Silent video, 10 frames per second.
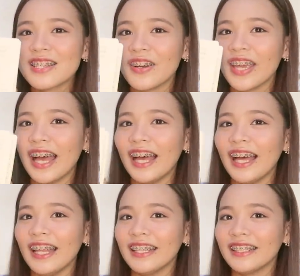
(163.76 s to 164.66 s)
So,
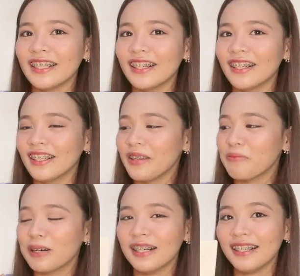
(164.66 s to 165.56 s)
yan. Oh,
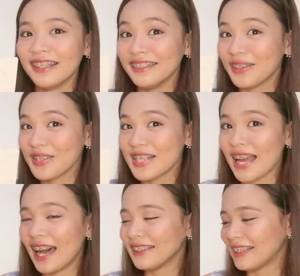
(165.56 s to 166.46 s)
diba? Note
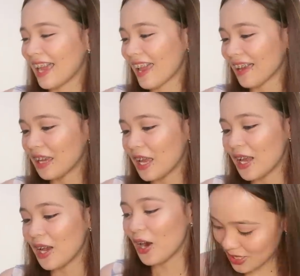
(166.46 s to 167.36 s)
si ate.
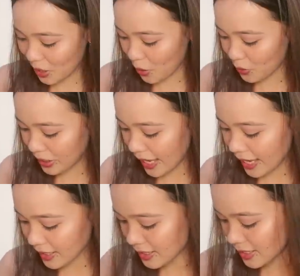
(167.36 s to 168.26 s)
So,
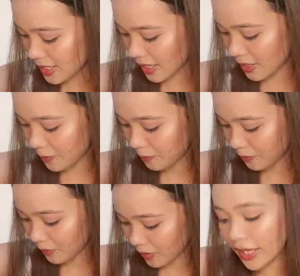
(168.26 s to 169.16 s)
next.
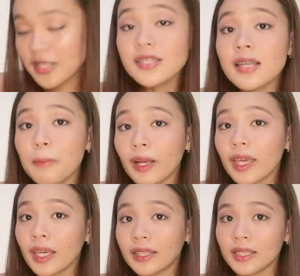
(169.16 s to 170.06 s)
Next na
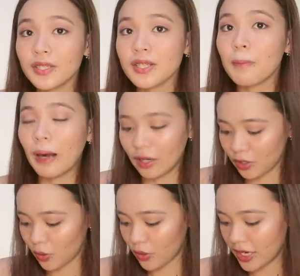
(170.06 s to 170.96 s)
makikita niyo sa bag
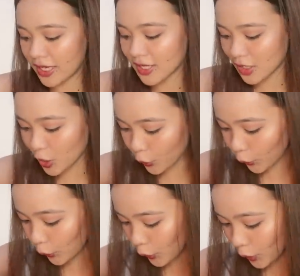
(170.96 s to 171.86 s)
ko is
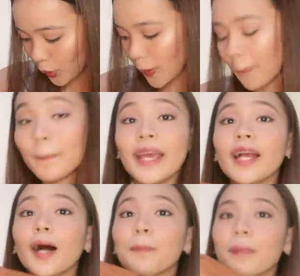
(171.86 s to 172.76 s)
yung
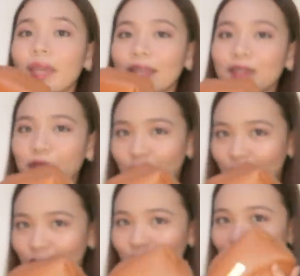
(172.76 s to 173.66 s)
makeup kit
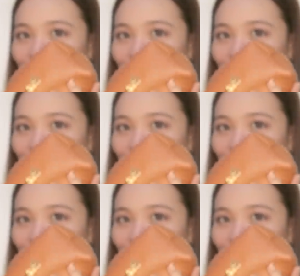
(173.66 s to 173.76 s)
ko.